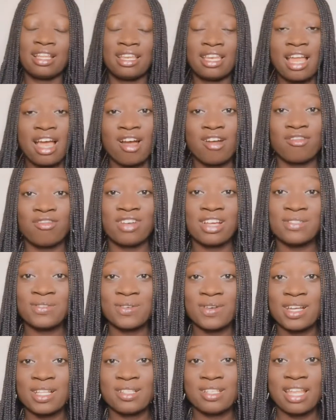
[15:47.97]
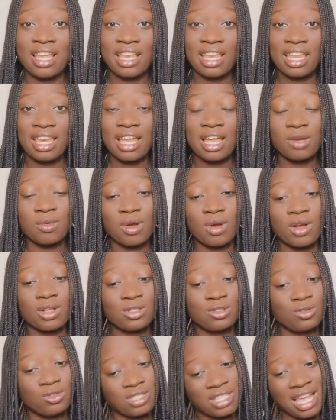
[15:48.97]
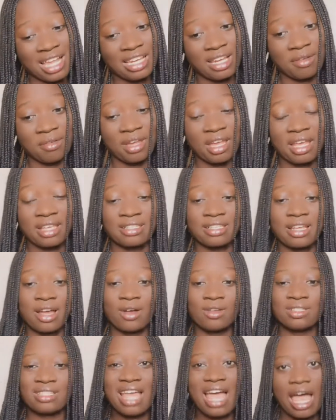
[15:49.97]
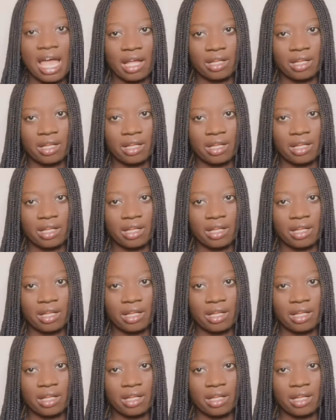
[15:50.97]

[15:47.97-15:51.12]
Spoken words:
Now, fast forward to the day that we're going to start the rehearsals.